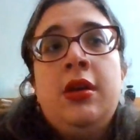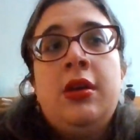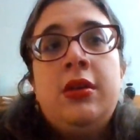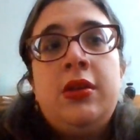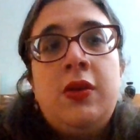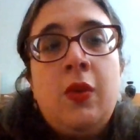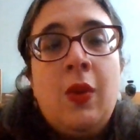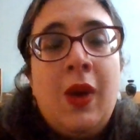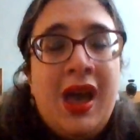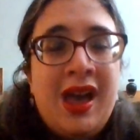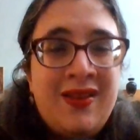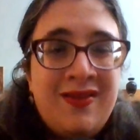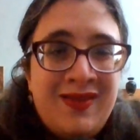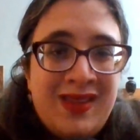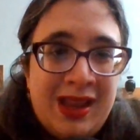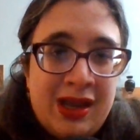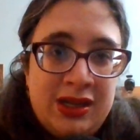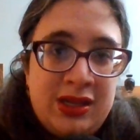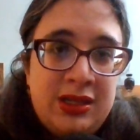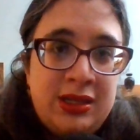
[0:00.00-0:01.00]
you have
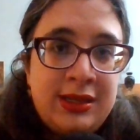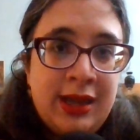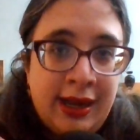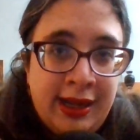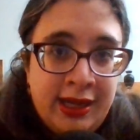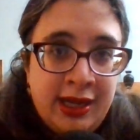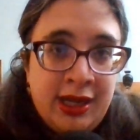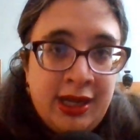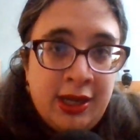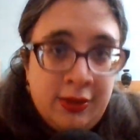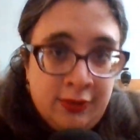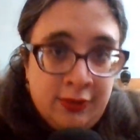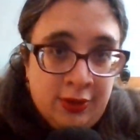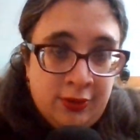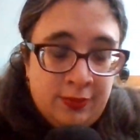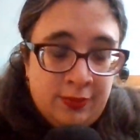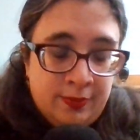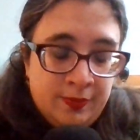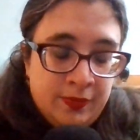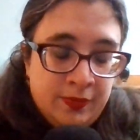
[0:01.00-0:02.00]
a dining
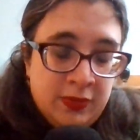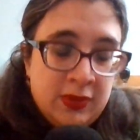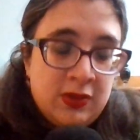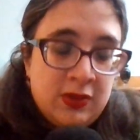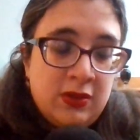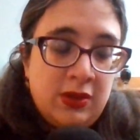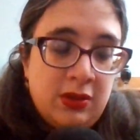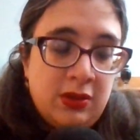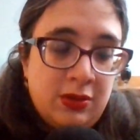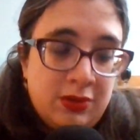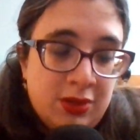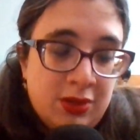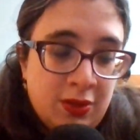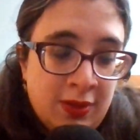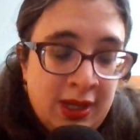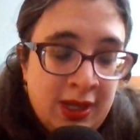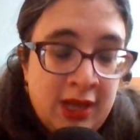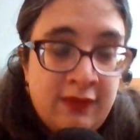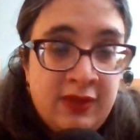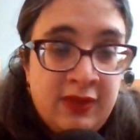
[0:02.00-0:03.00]
room, so you don't
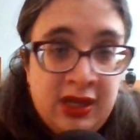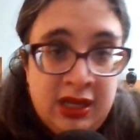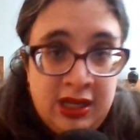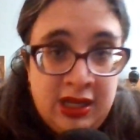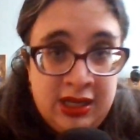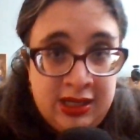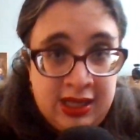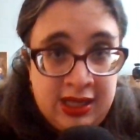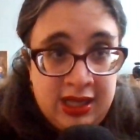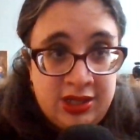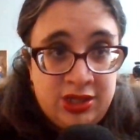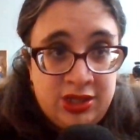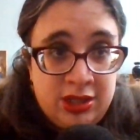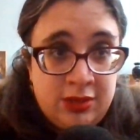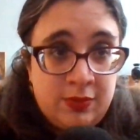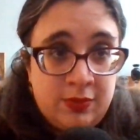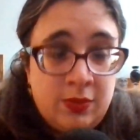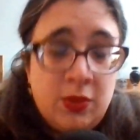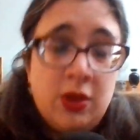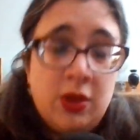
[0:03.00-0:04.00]
have an eat in
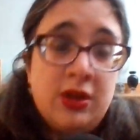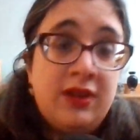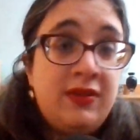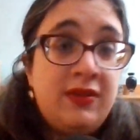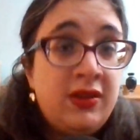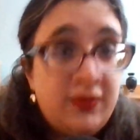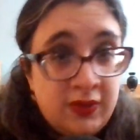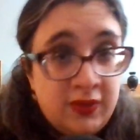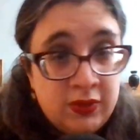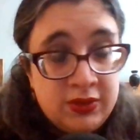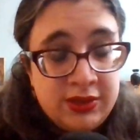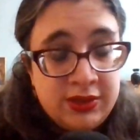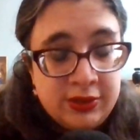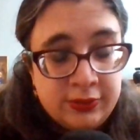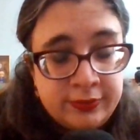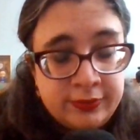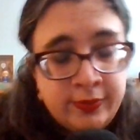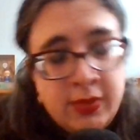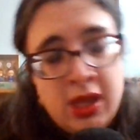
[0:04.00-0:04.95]
kitchen, or even if you do.